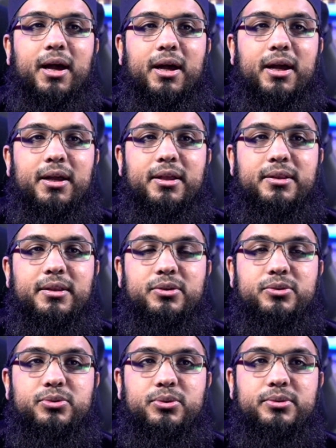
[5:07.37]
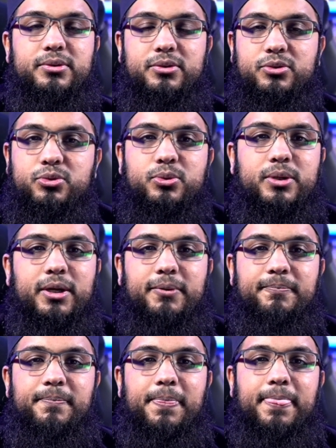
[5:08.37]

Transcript: and so the surah